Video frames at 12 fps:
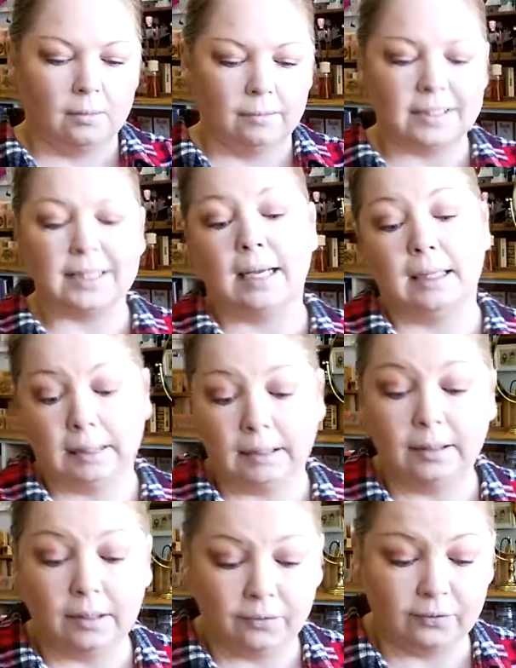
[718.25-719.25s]
Metallic
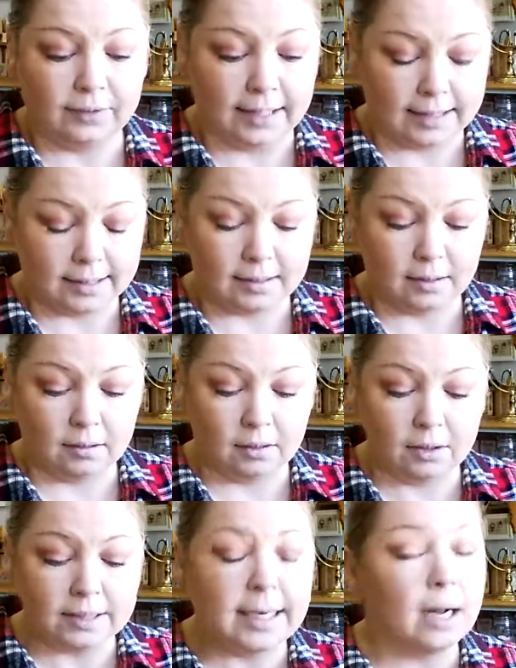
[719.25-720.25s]
leaf flakes.
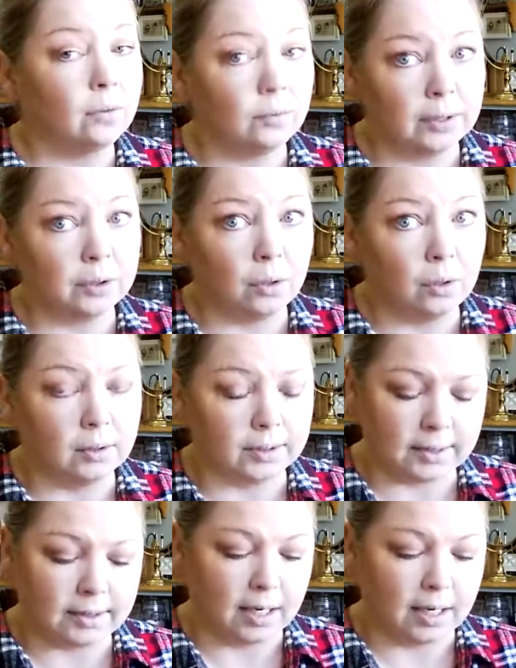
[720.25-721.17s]
So it's not real gold, it's